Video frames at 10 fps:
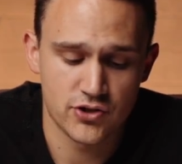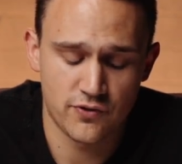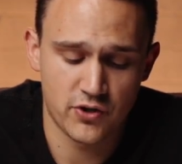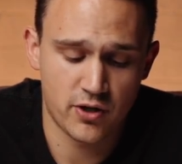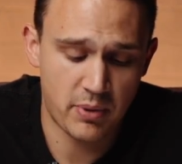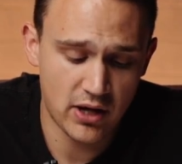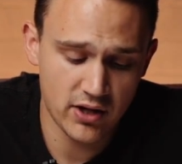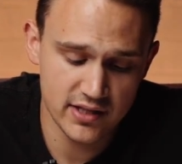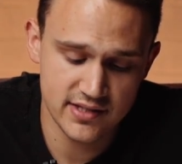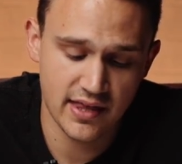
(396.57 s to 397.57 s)
So if you're
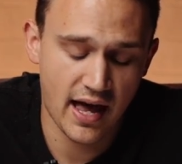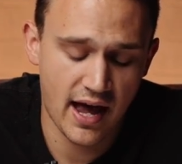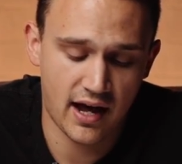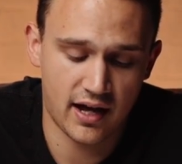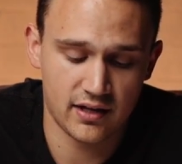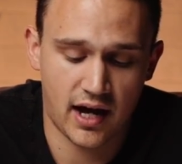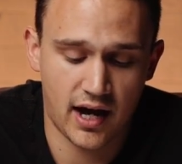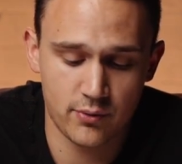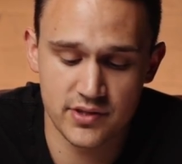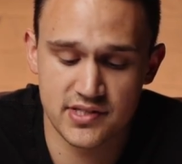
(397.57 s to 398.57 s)
comparing it to that,
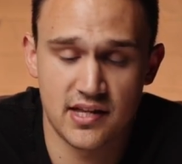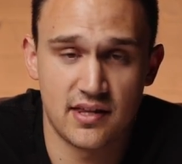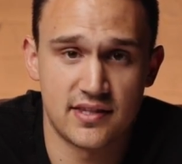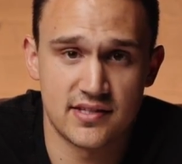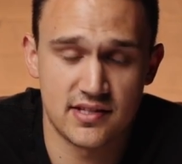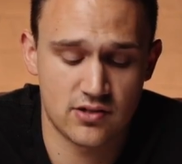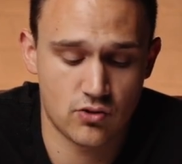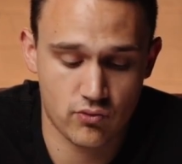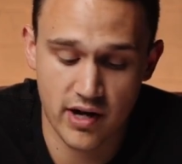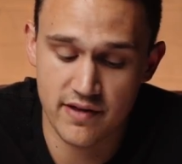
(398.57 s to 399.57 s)
I would say that this is a
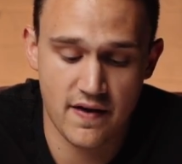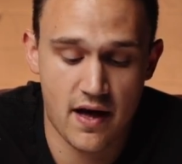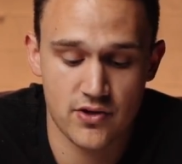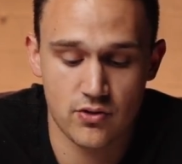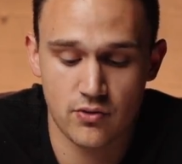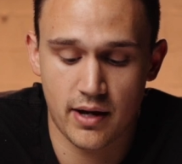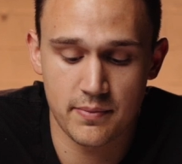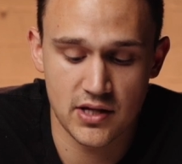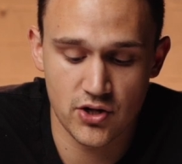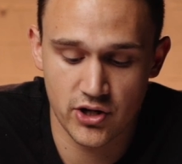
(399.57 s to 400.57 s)
great value. I
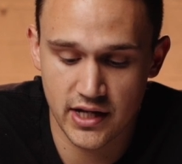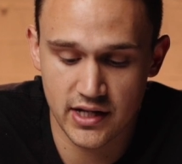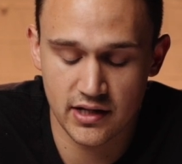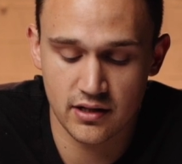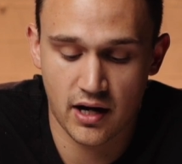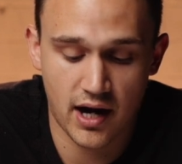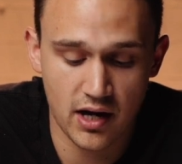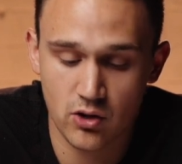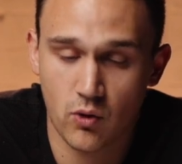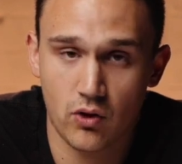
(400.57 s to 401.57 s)
mean, you're getting
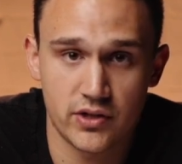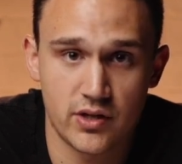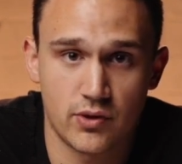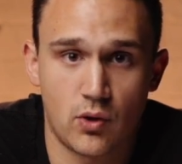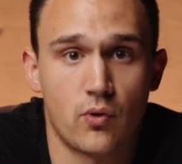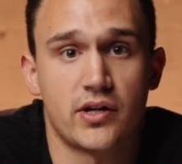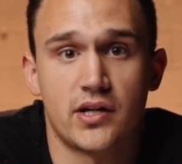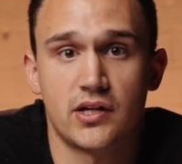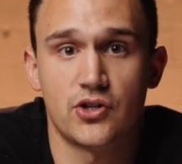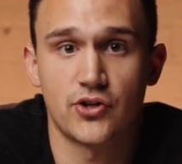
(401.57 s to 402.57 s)
higher quality
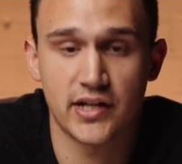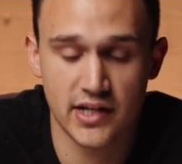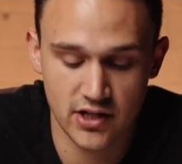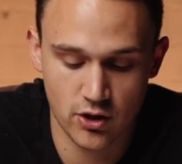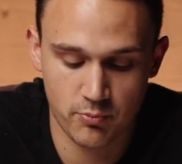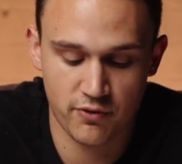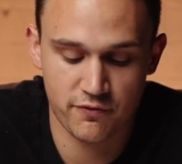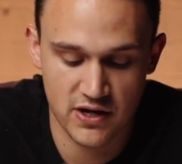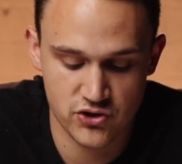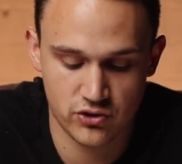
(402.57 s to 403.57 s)
recording, you're getting your
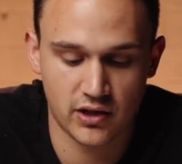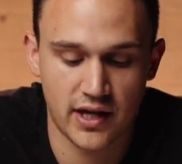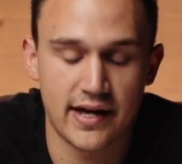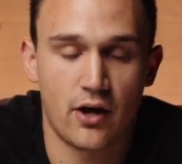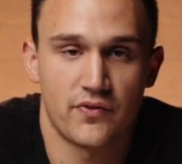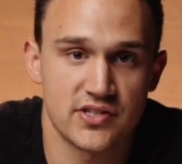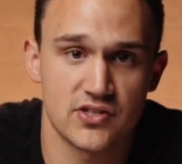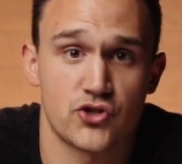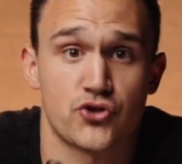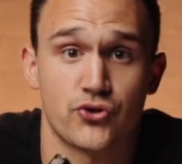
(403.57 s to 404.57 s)
professional line out. This
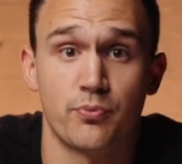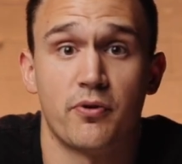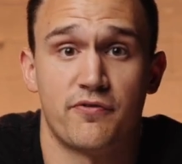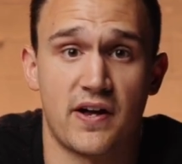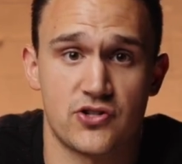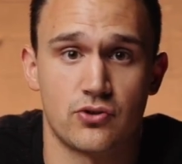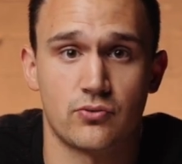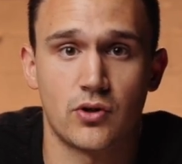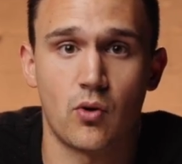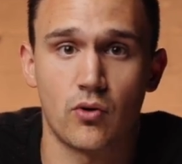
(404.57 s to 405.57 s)
is a true
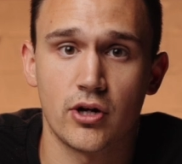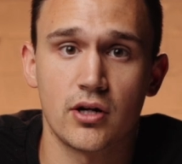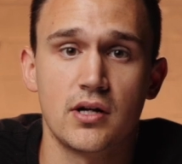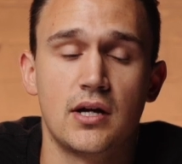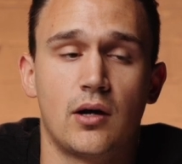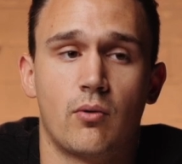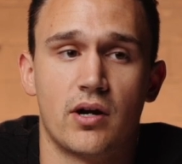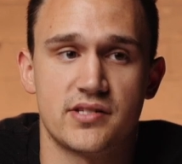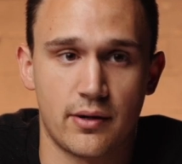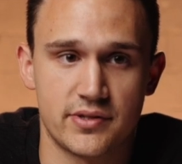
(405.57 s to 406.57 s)
professional recorder,
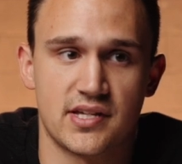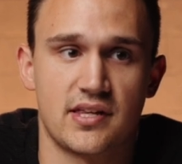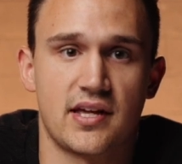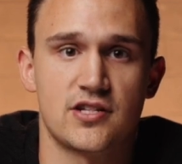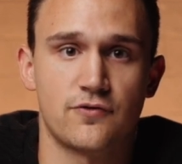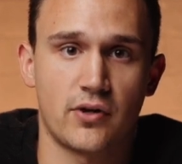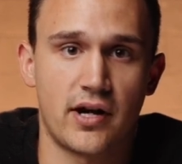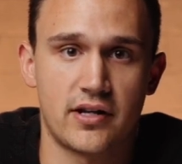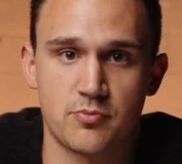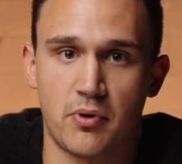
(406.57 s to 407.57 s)
whereas I would say the
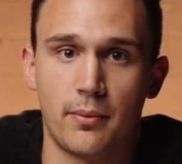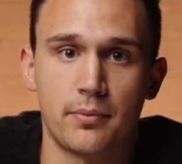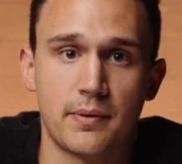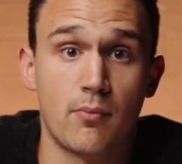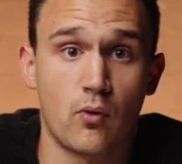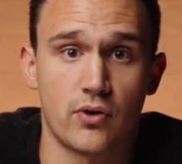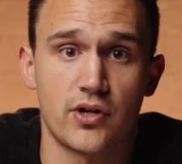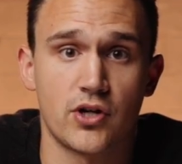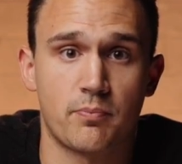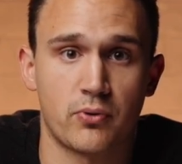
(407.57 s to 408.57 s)
H4n is probably more
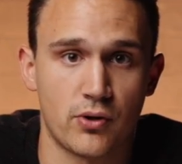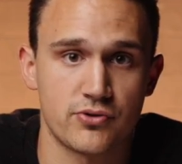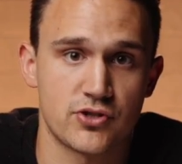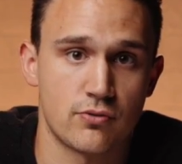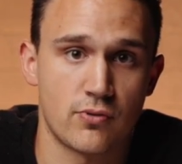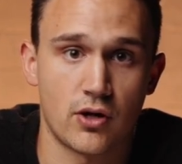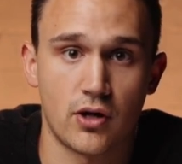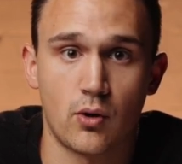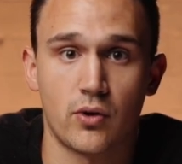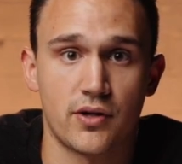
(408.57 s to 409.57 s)
in your
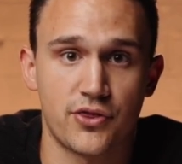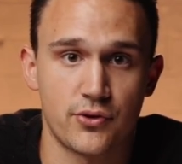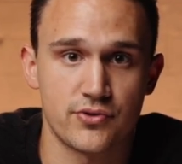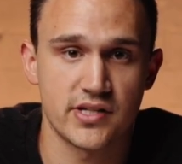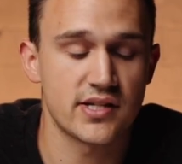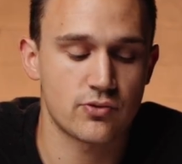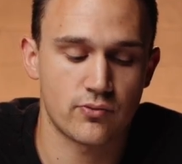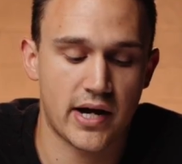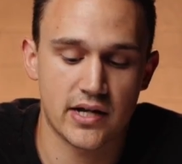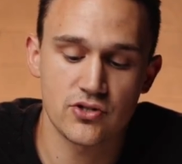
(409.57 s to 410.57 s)
prosumer or enthusiast
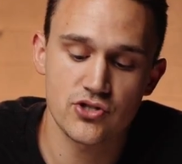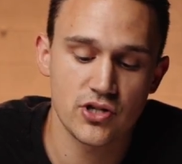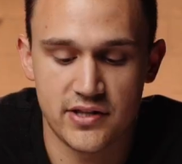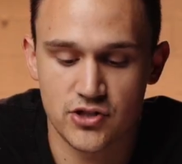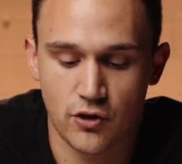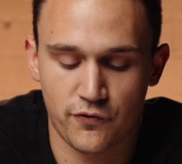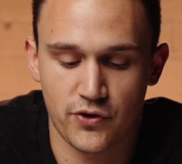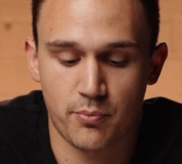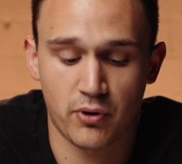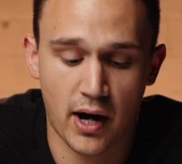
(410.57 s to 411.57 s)
range. And so
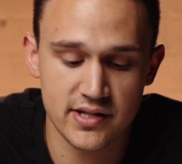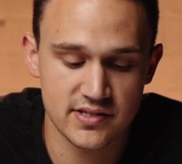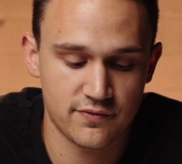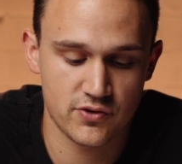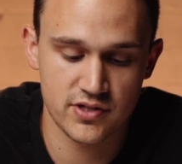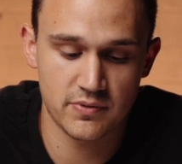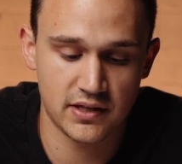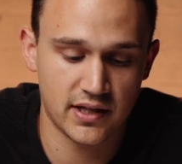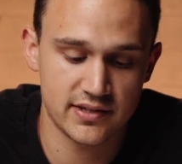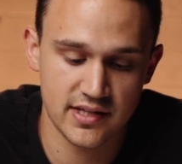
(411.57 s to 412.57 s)
for the price, for
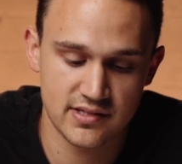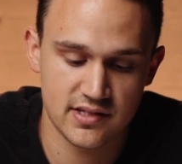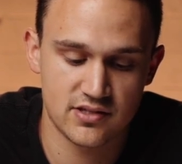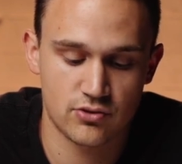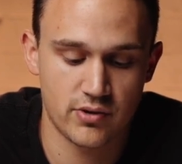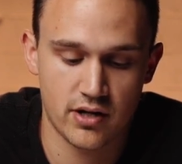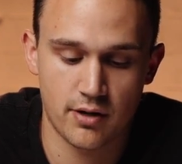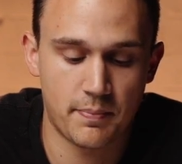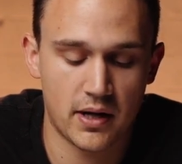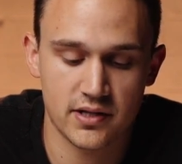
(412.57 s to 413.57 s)
something like this that's
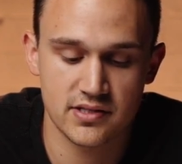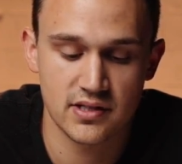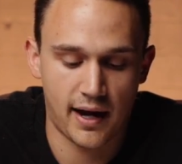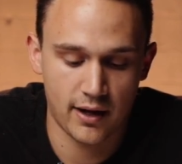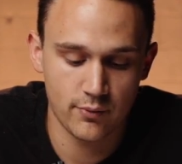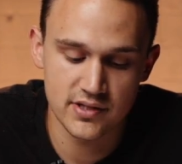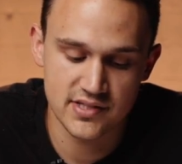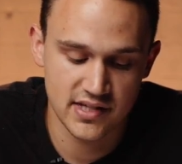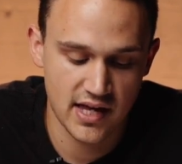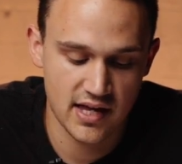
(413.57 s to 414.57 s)
300 bucks, I would
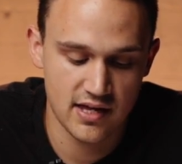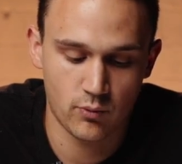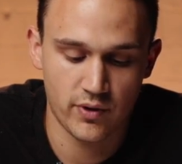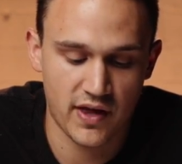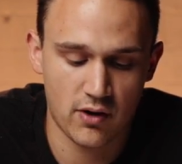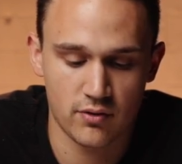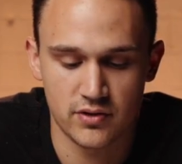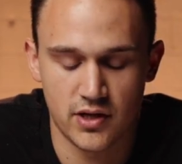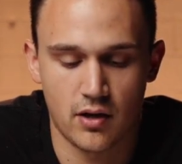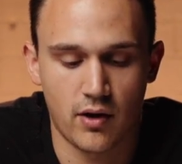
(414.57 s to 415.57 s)
say
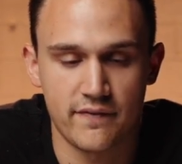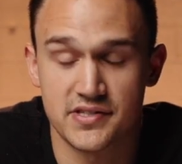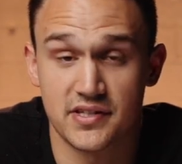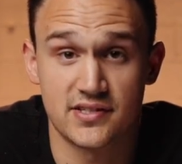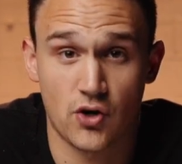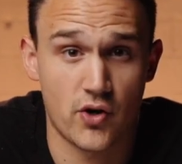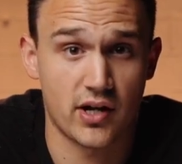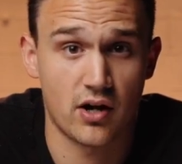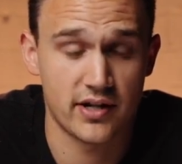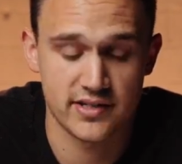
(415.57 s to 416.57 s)
without, obviously
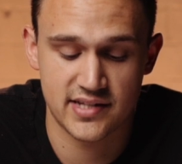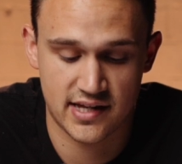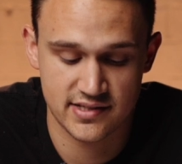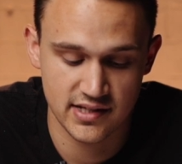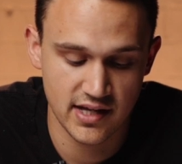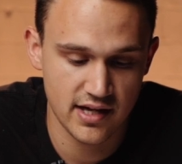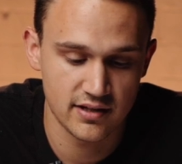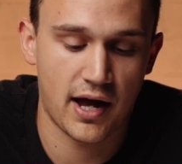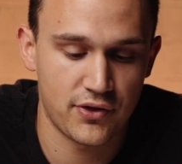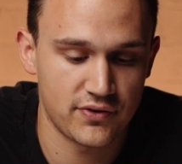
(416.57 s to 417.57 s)
turning it on and testing
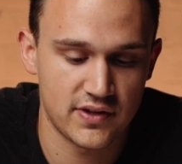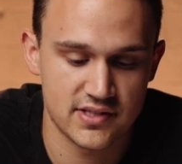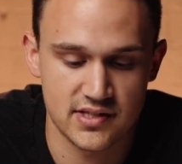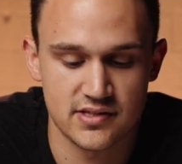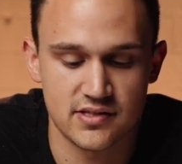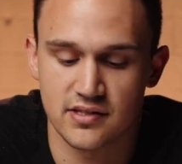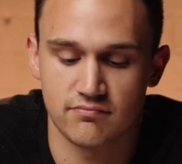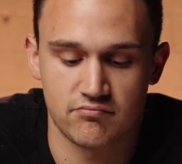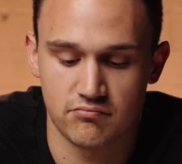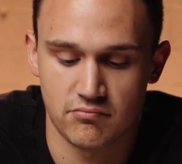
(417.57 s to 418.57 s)
it, I think this is
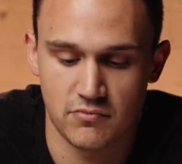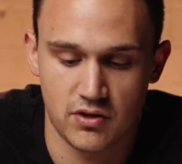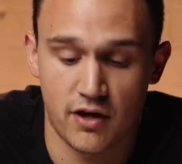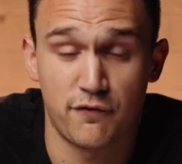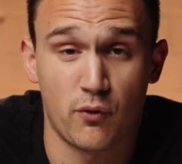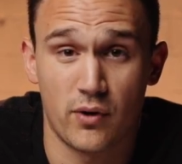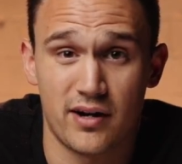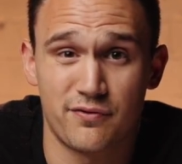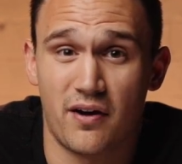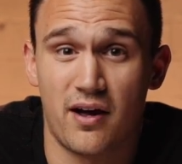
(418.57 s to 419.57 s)
a 4
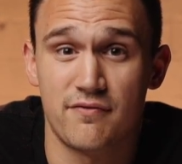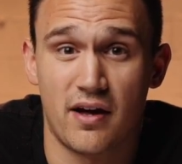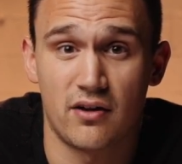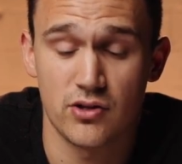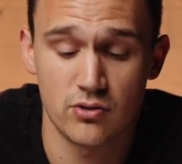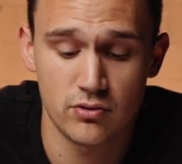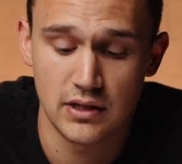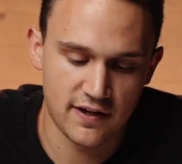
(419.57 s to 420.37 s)
out of 5 value.